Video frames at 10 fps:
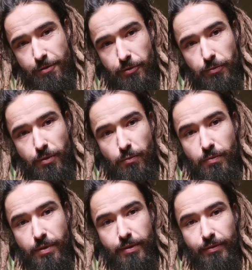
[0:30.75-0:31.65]
through
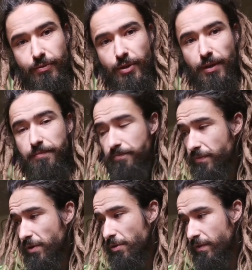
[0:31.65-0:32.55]
the, the string
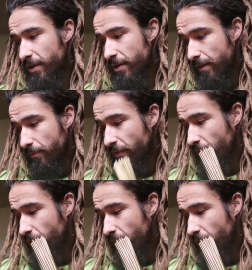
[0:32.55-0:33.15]
over time.